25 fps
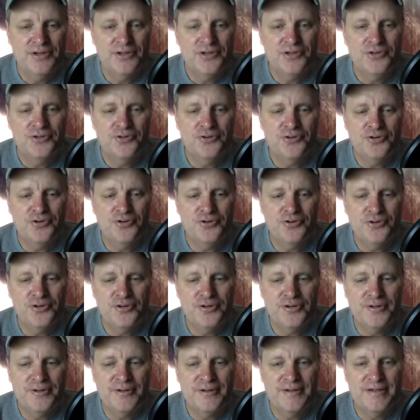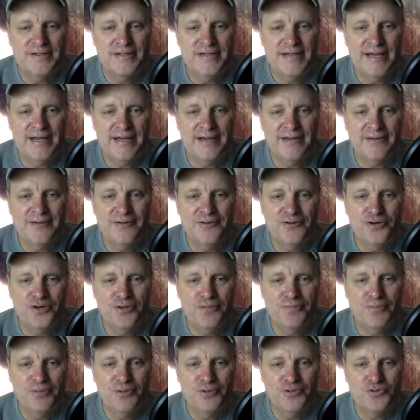You could
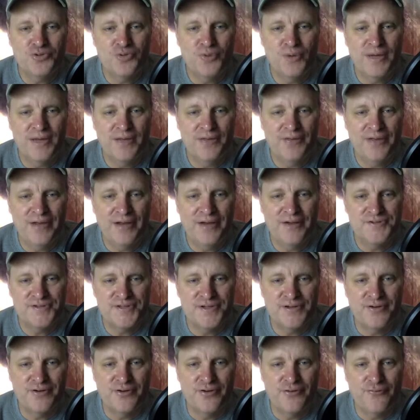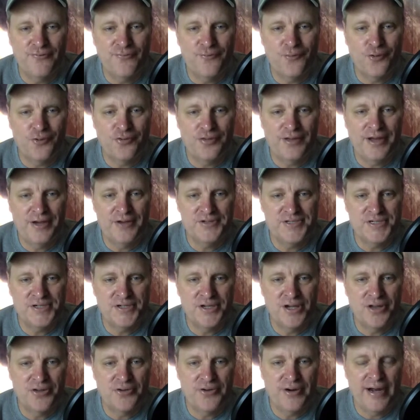build 20,000
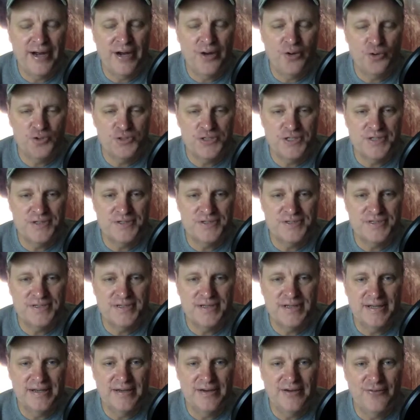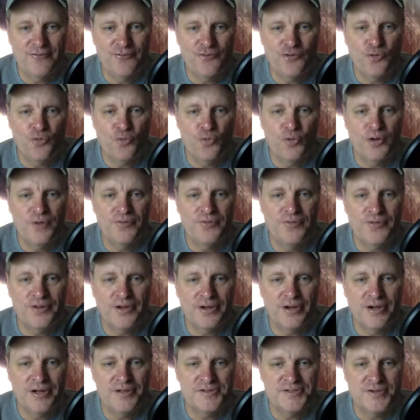$4,000 houses for the
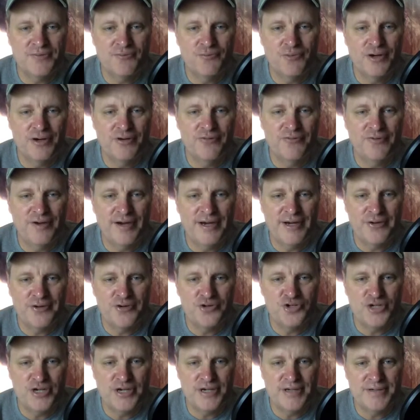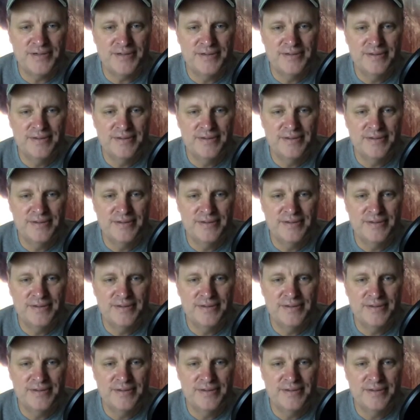cost of one fighter jet.